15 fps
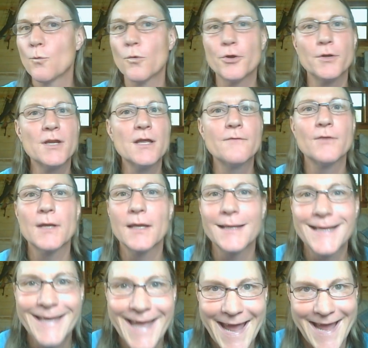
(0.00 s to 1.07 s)
wouldn't even
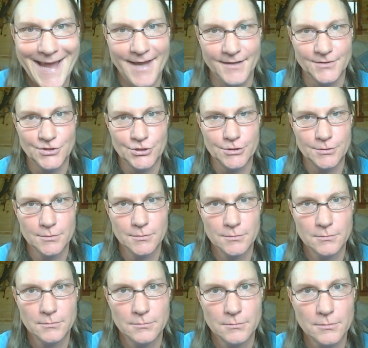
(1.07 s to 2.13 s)
engage.
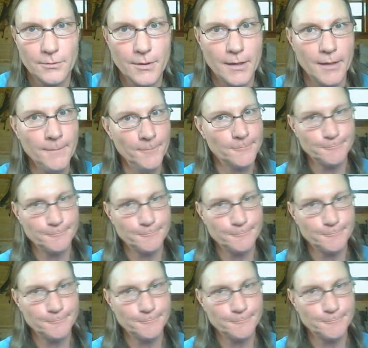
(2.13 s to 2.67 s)
Okay?